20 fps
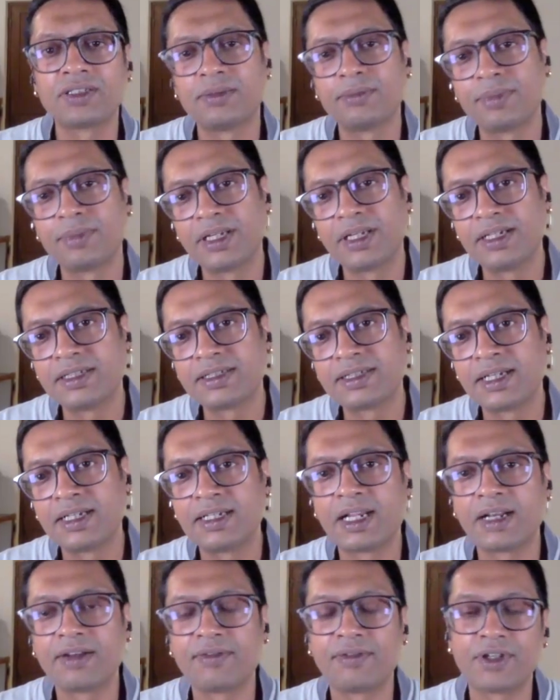can simply
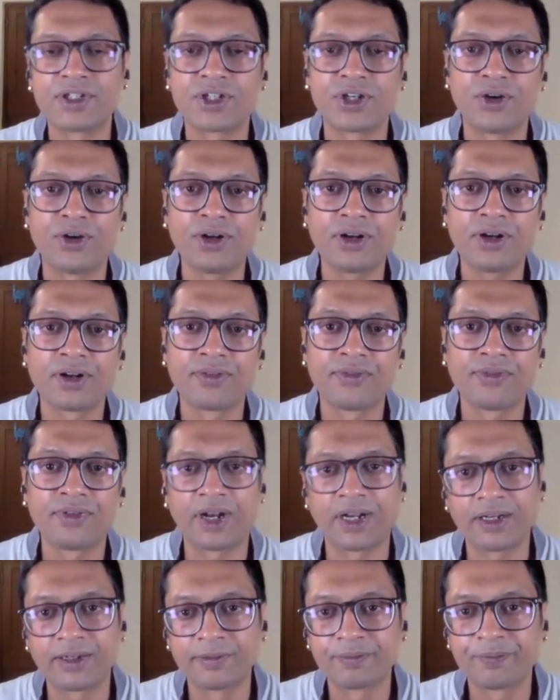send that wish to your
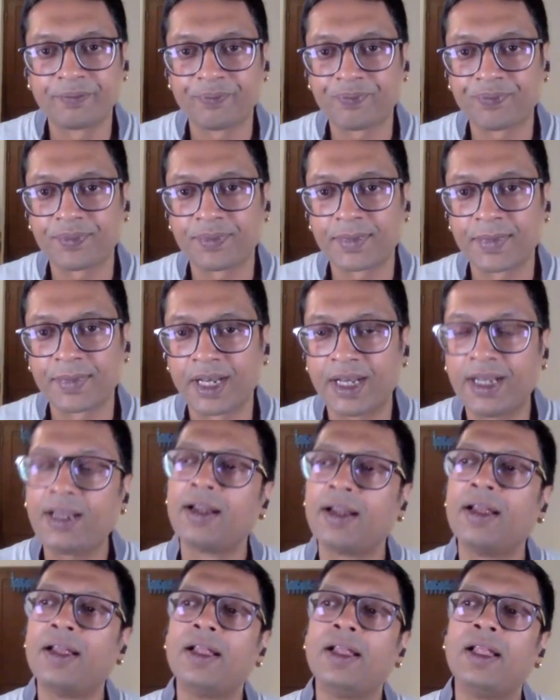friend, right?
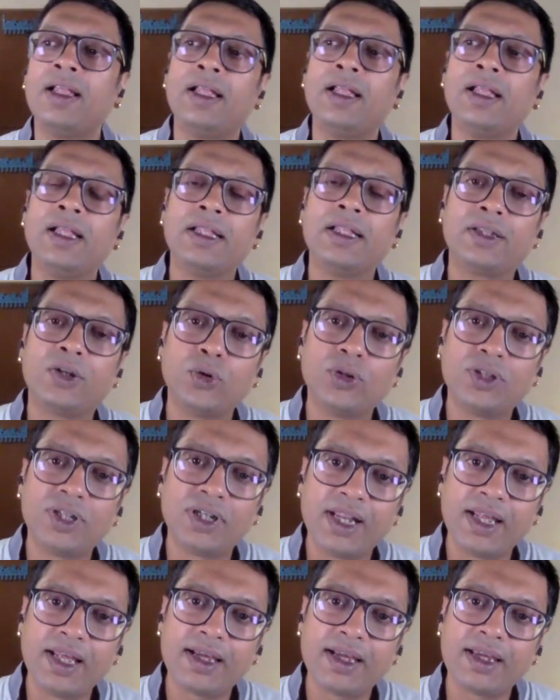Through
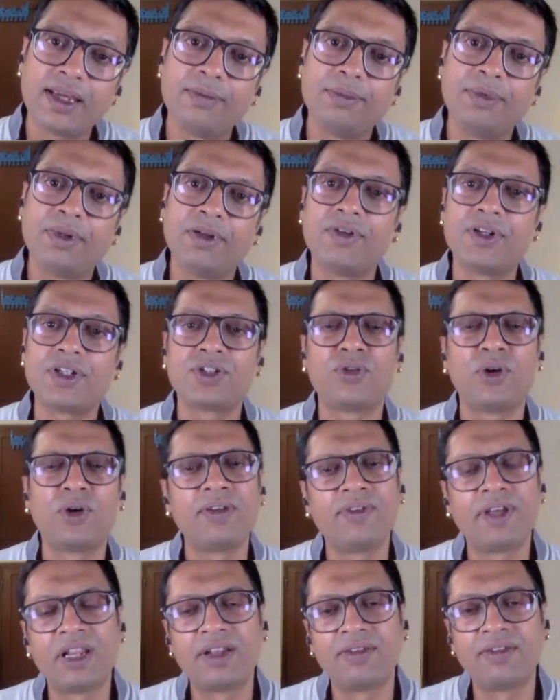the day, keep the wish
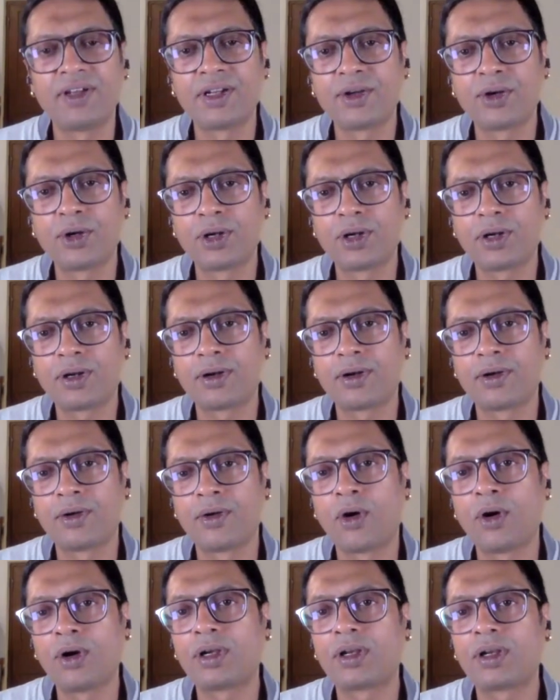going whenever you're
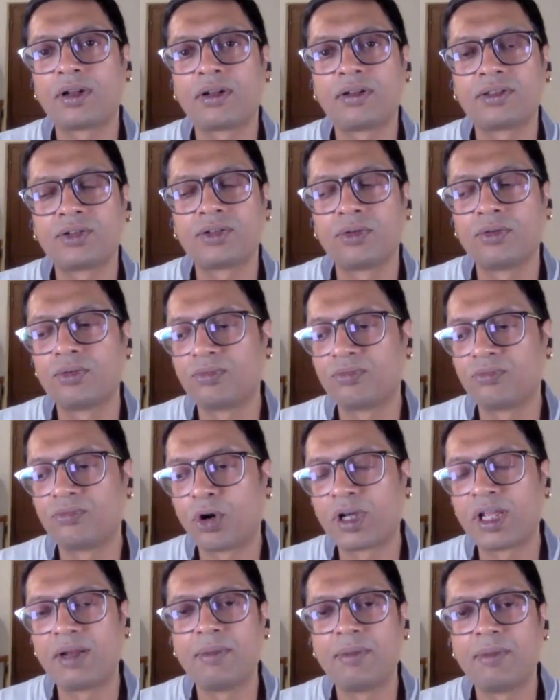not. So,
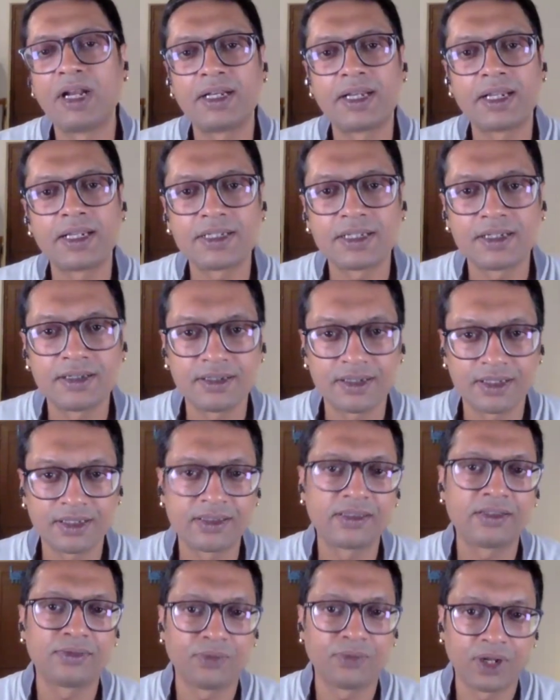walking meditation,
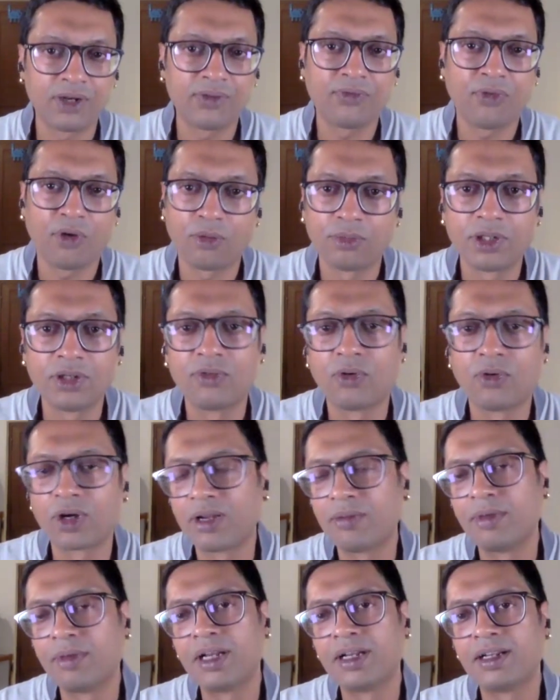this is one formal
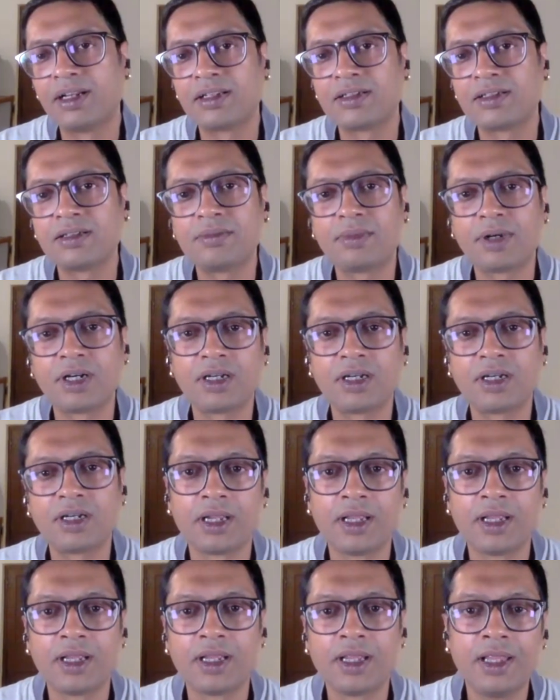walking meditation, but
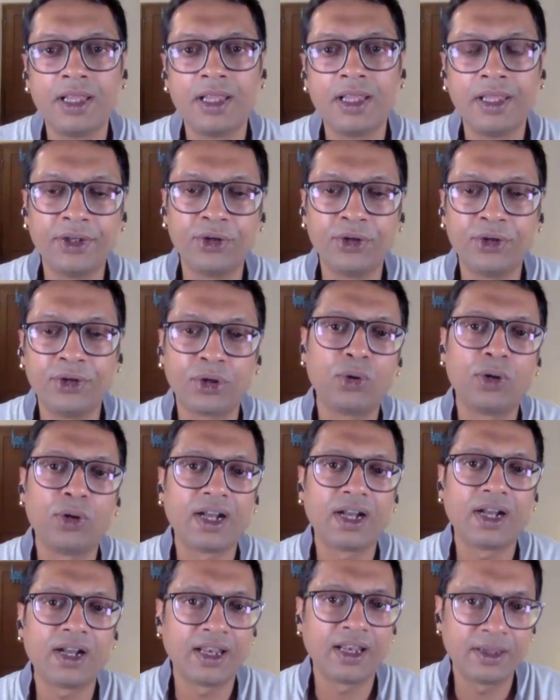you can
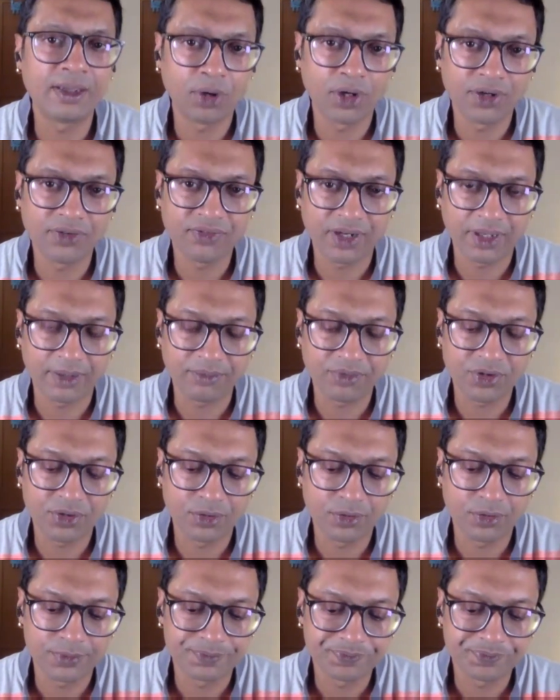do it at any point of time.
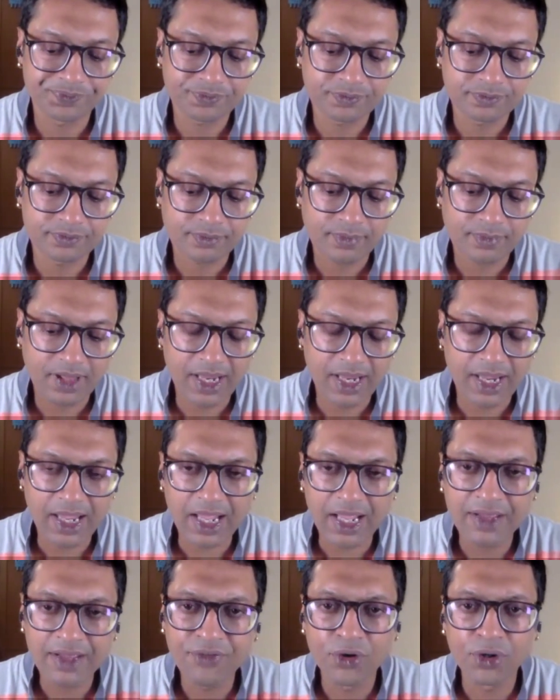So,
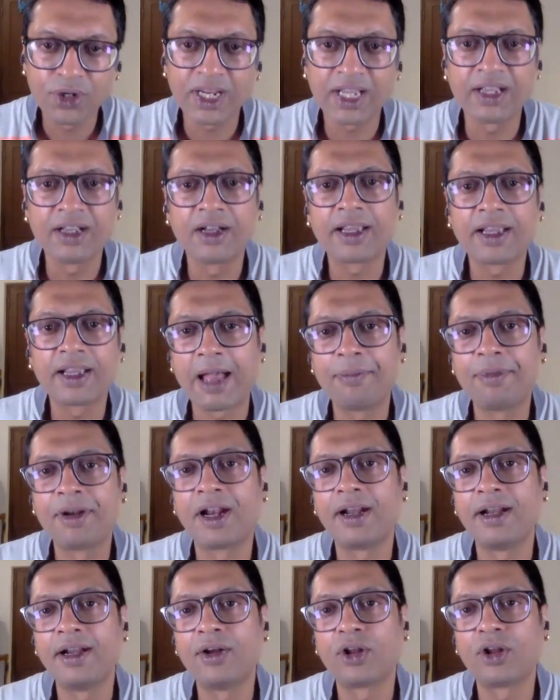if you're taking a
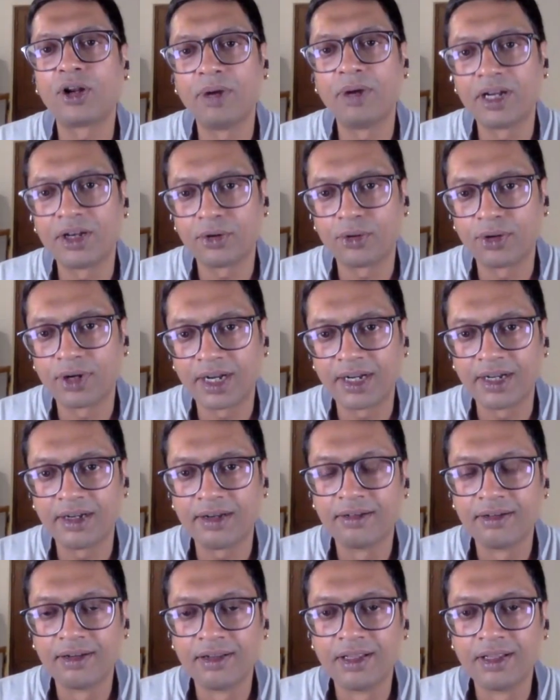cab ride or a metro ride,